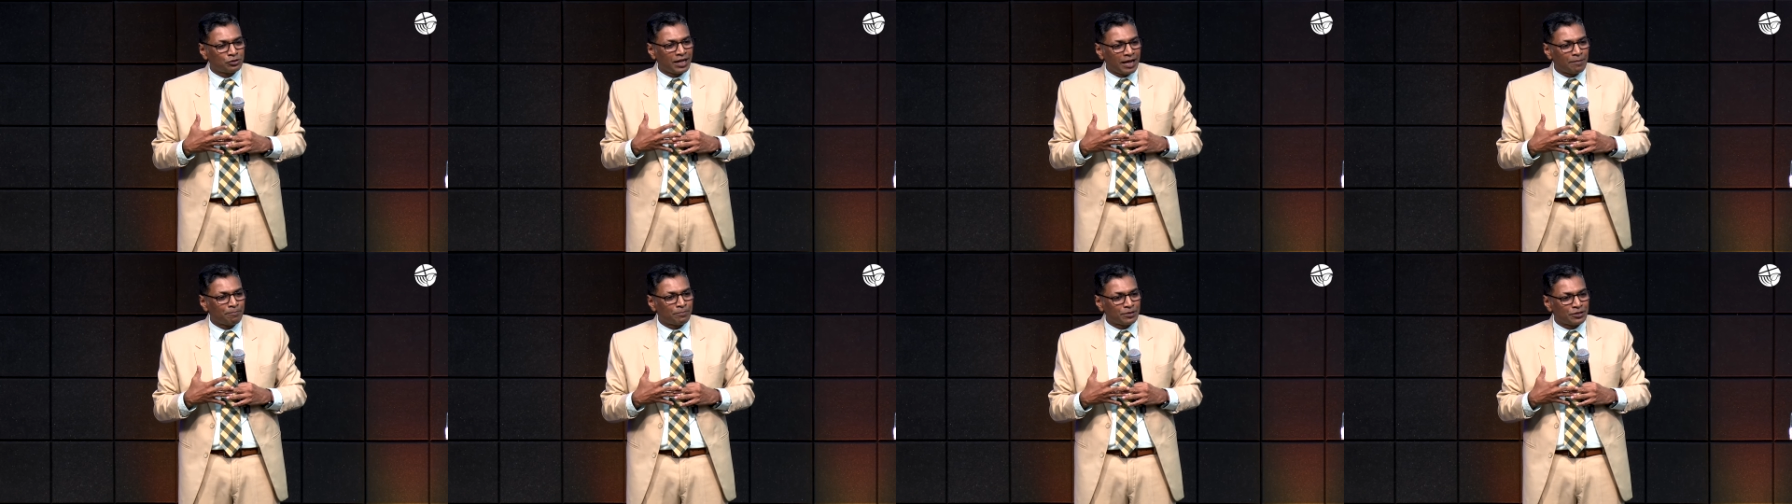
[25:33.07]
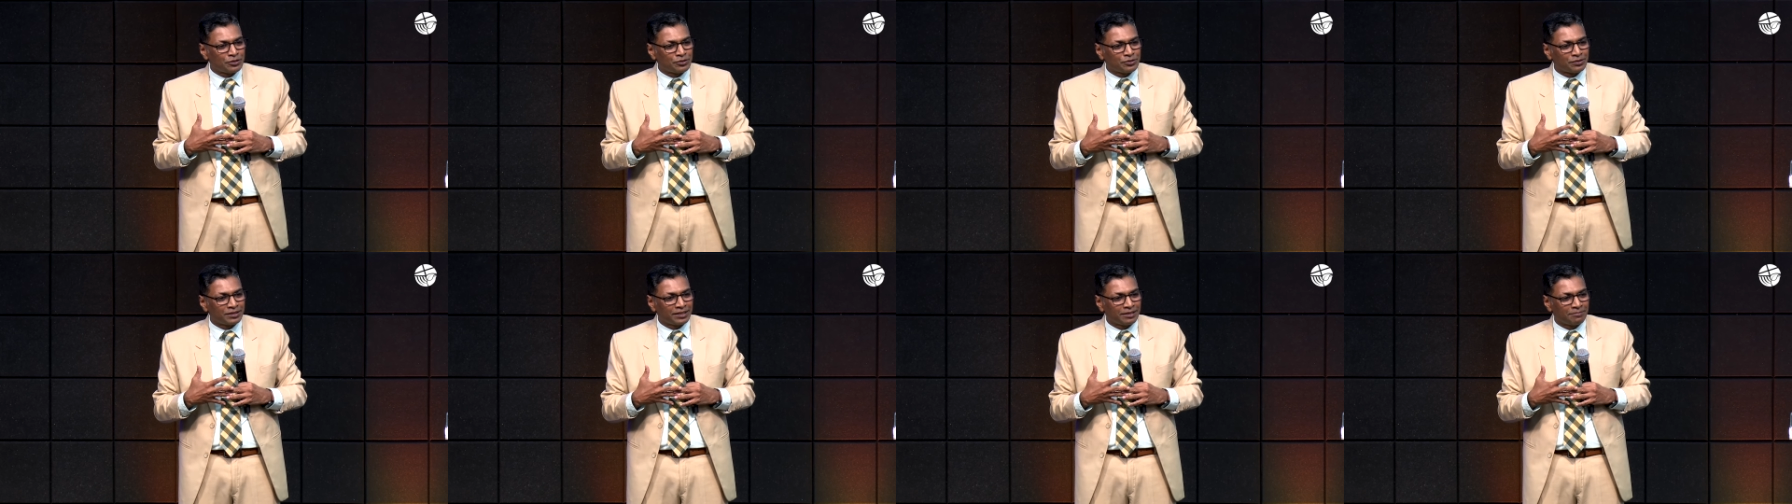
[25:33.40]
happen
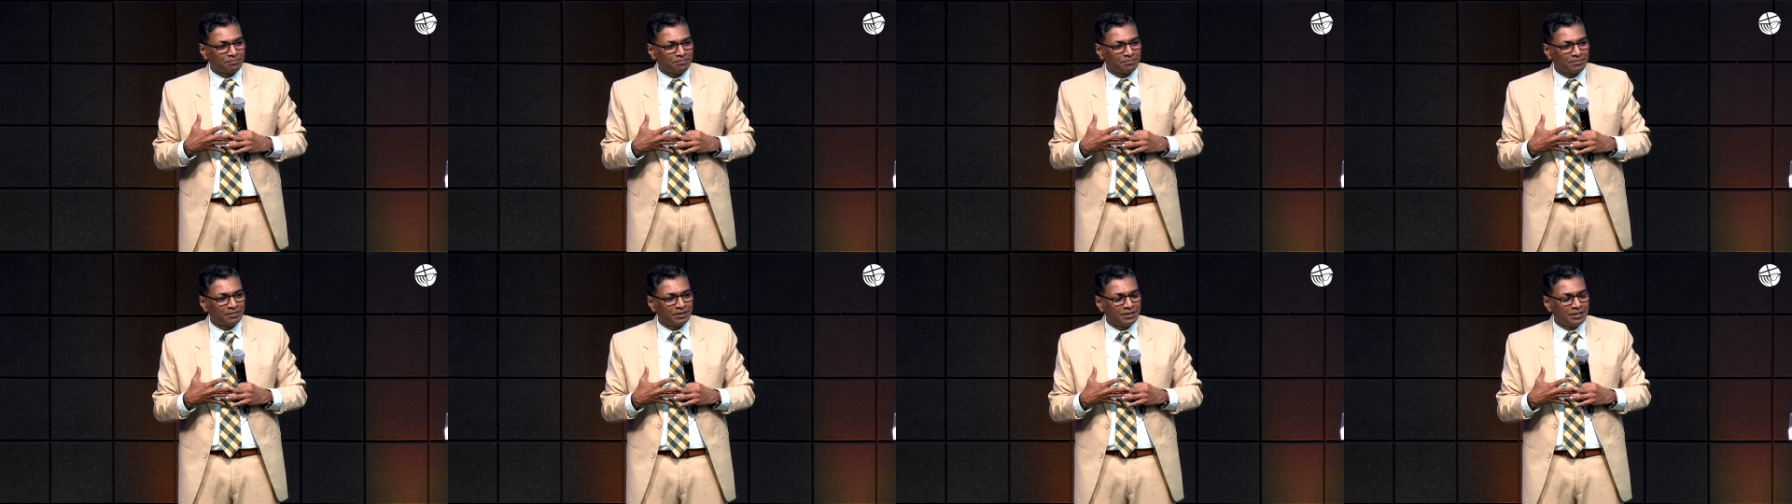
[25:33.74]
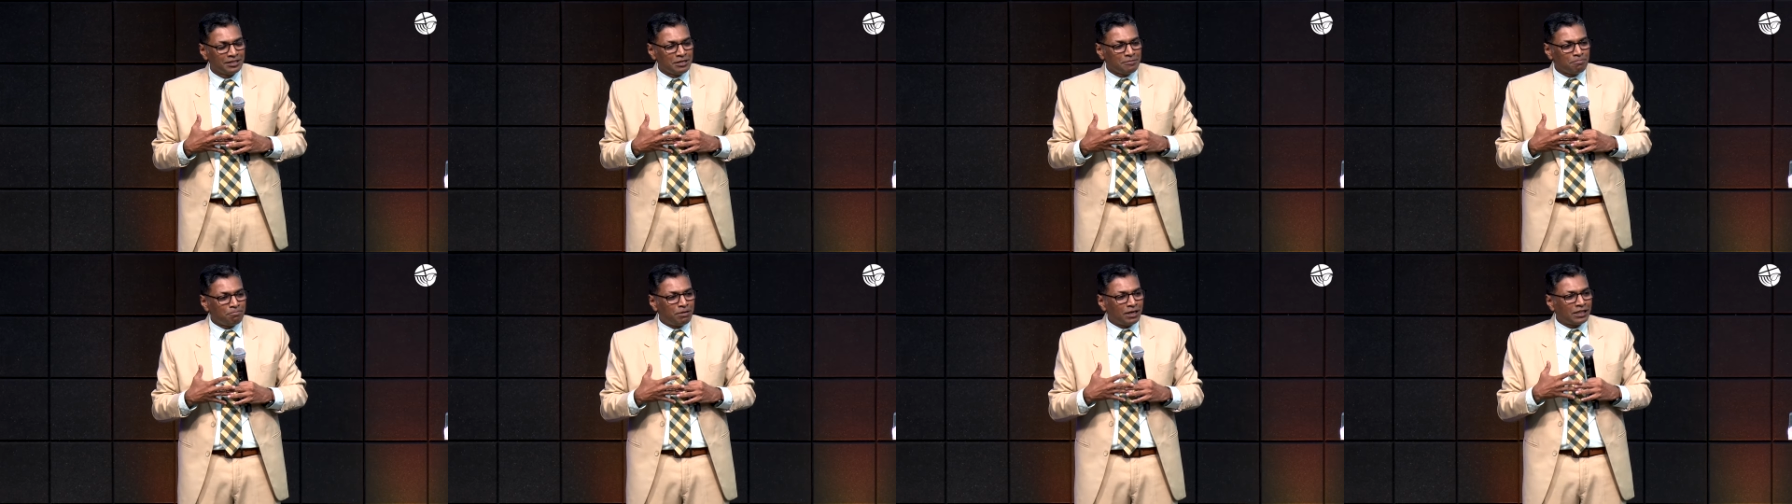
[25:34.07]
to them.
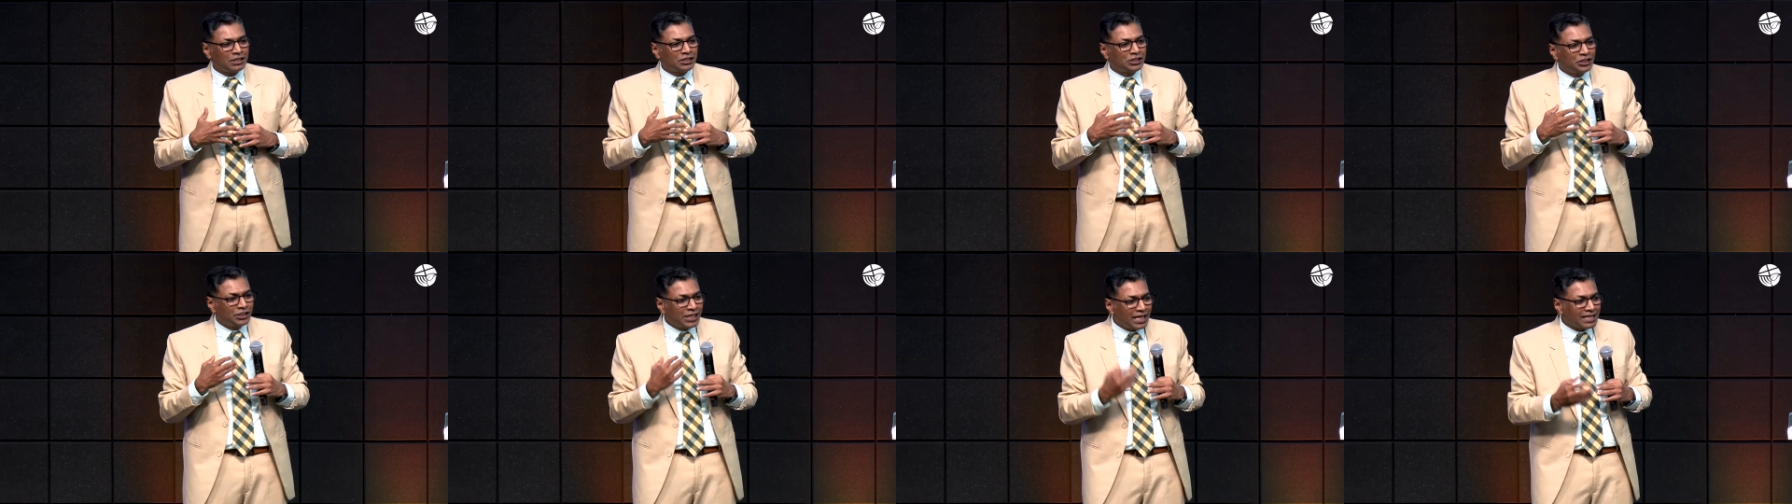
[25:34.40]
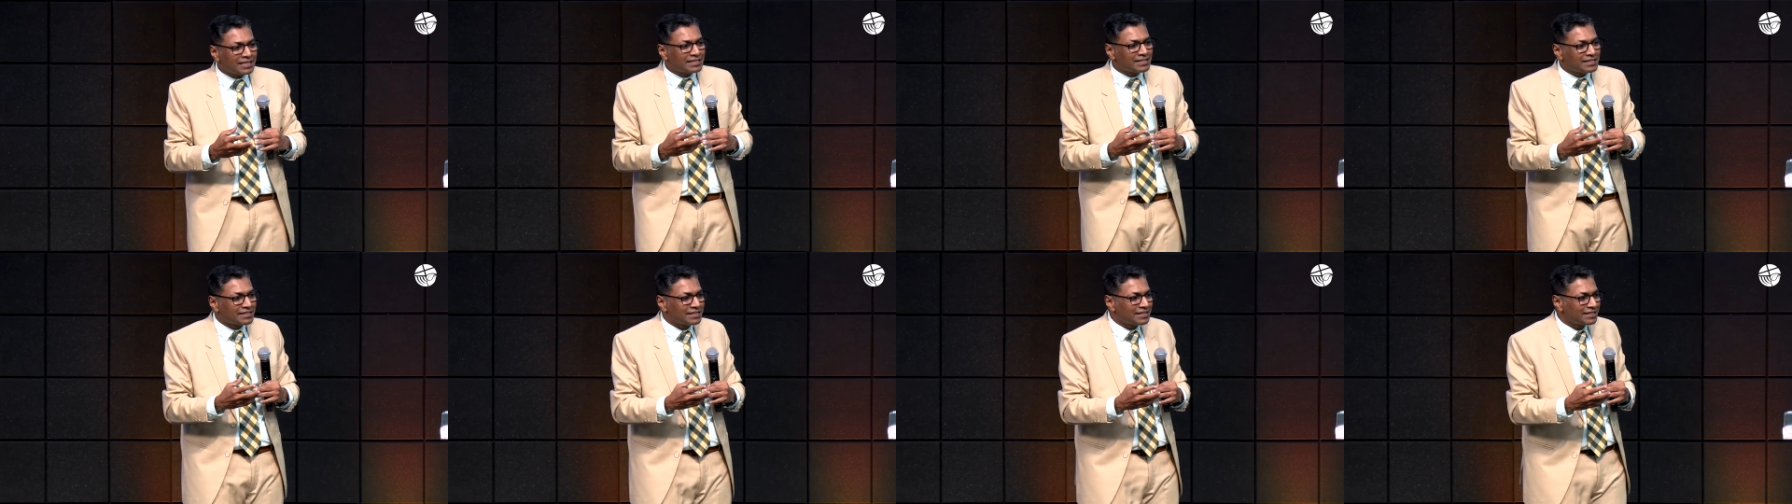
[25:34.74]
But
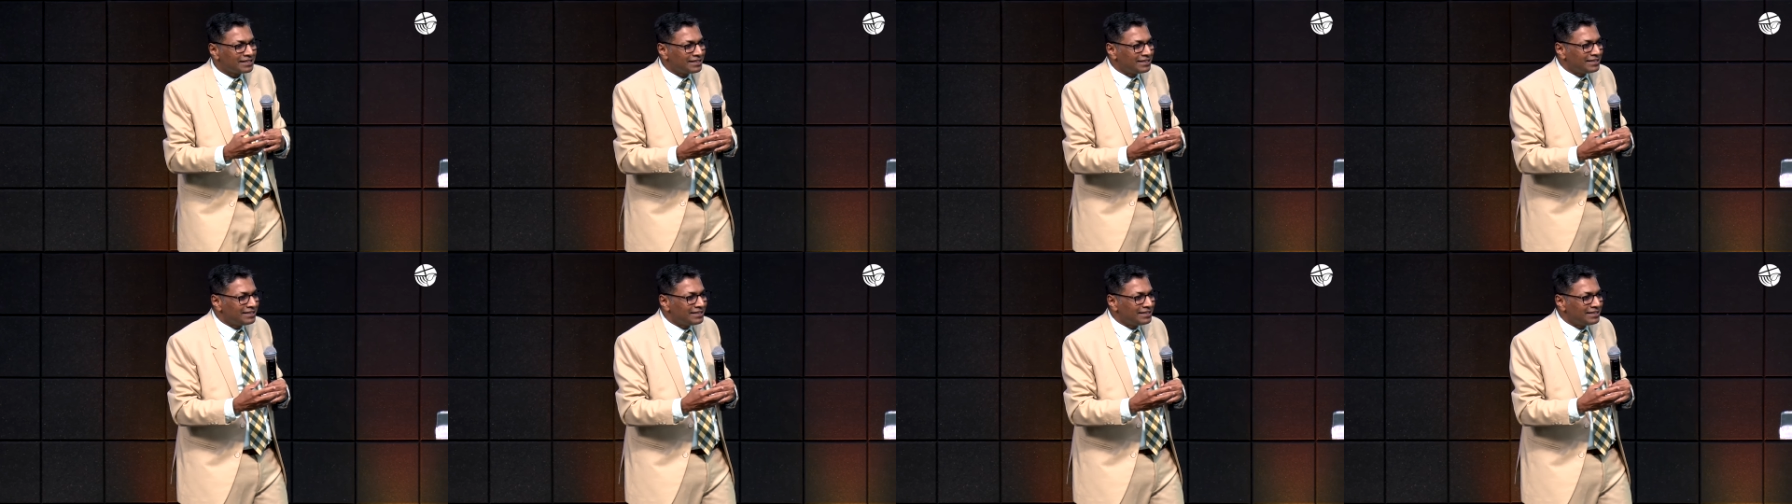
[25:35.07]
just